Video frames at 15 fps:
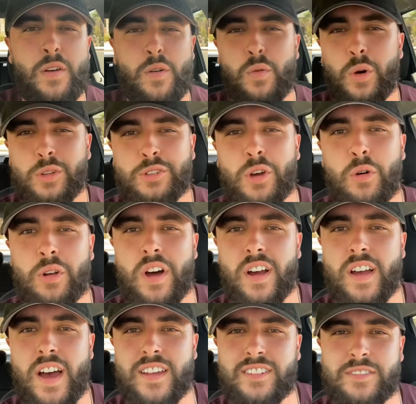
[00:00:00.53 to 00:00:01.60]
What's going
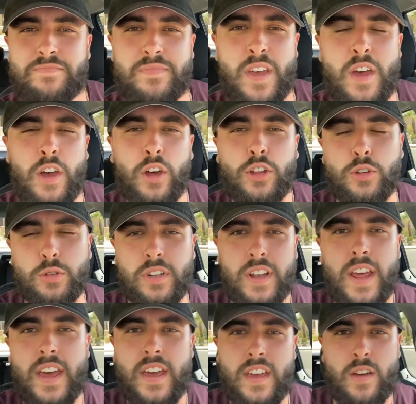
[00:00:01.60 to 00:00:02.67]
on, guys? So
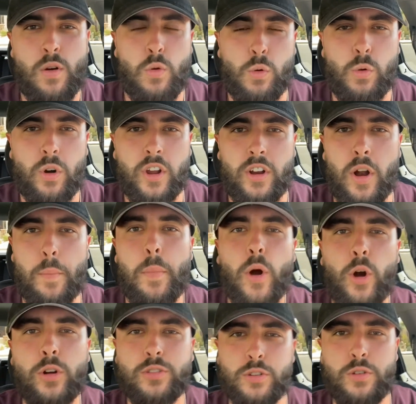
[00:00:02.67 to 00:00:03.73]
today we're working on
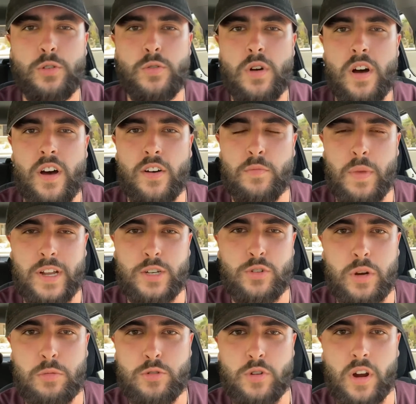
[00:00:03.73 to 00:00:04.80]
part 2 of my
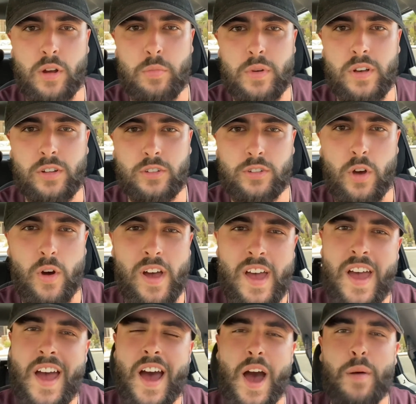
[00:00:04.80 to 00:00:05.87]
dream truck build. So
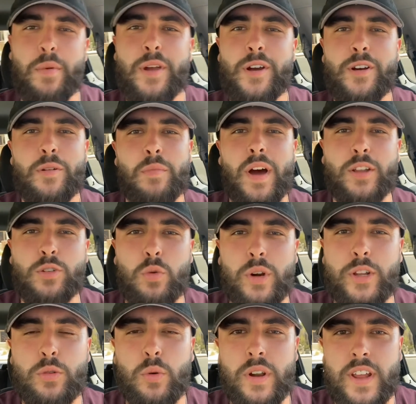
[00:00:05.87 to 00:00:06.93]
I'm here in my
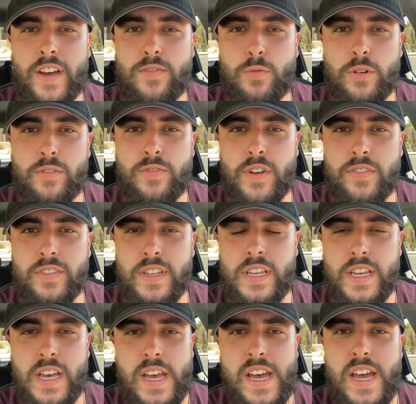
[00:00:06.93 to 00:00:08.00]
2020
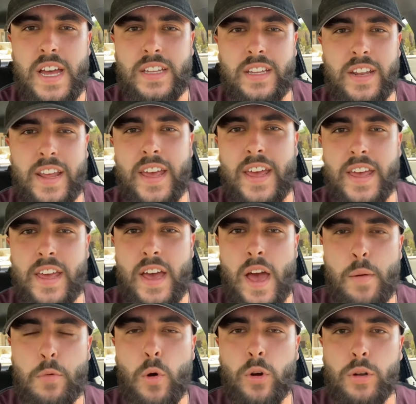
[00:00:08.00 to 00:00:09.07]
F-150. Today
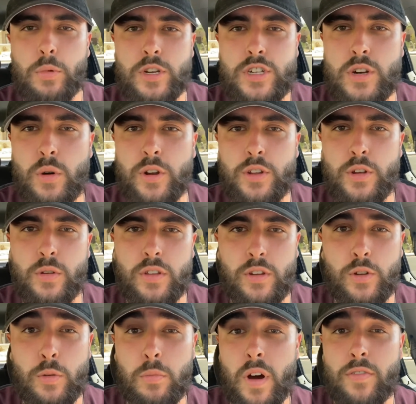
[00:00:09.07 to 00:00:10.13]
I'm going to be showing you the
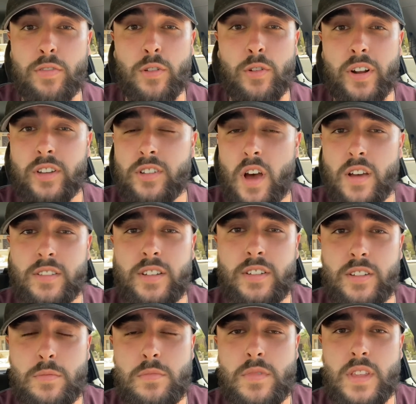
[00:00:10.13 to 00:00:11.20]
new muffler and exhaust
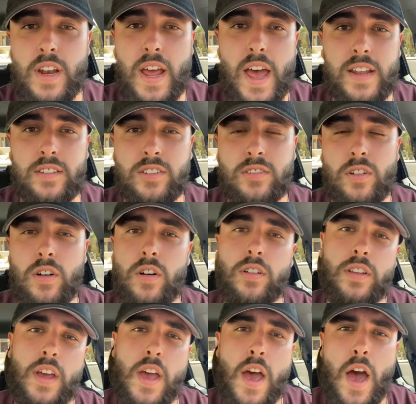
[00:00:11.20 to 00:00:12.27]
system that I had
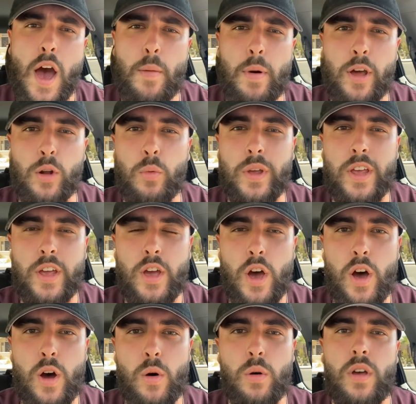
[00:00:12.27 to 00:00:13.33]
installed about a week
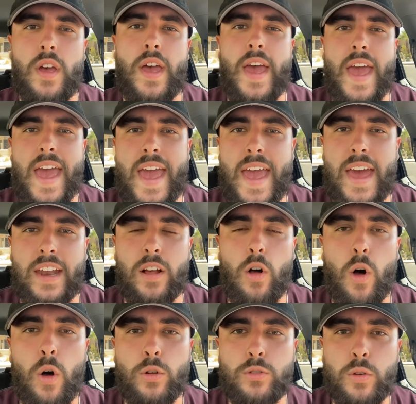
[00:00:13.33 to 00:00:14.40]
ago, and I'll
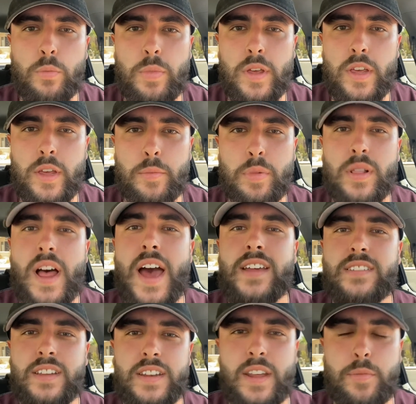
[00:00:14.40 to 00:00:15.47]
also be
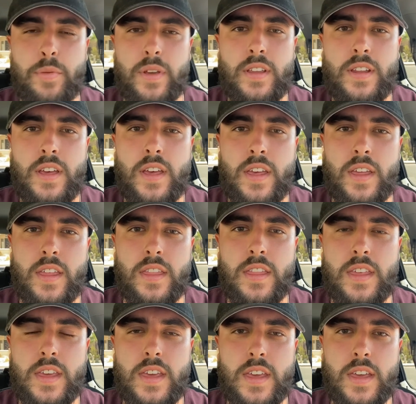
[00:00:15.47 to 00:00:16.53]
plasti dipping
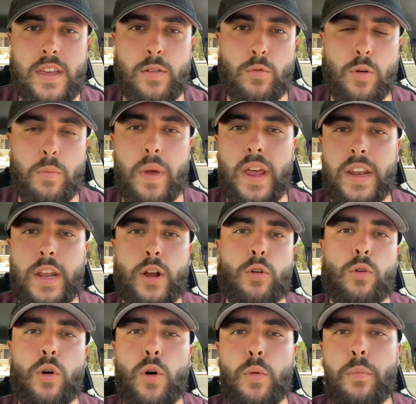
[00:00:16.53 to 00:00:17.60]
the remaining
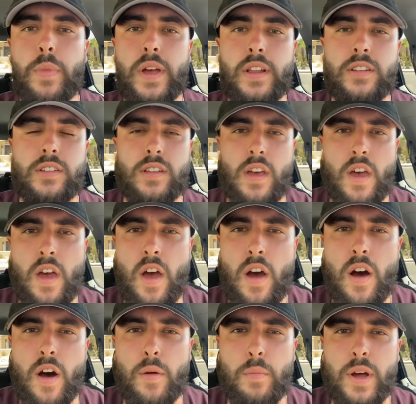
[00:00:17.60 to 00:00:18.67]
chrome bits
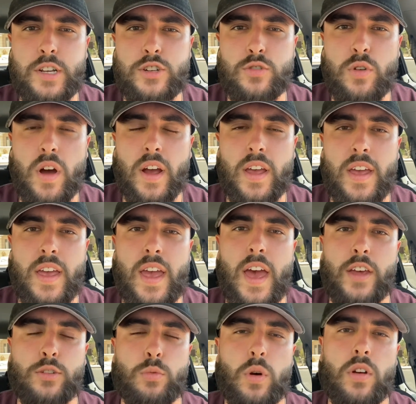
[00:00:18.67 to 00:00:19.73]
on my truck
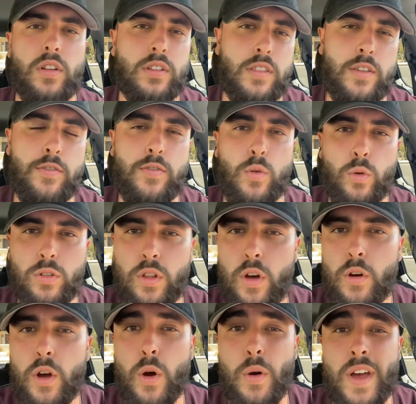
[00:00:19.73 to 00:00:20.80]
as well as the Ford
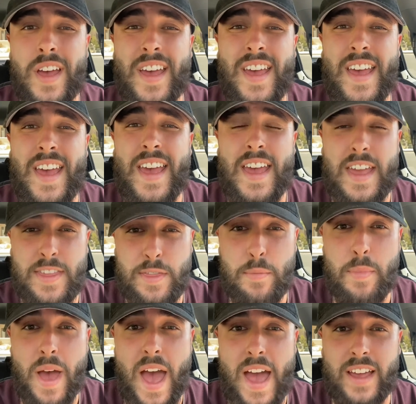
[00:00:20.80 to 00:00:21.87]
logo in the
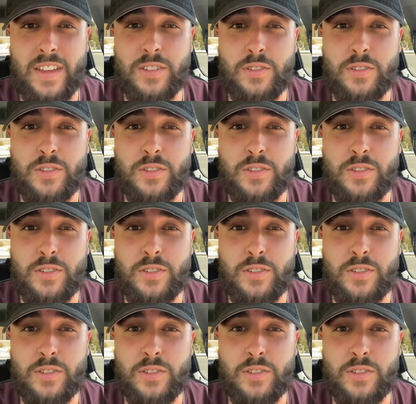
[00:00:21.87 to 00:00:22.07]
back.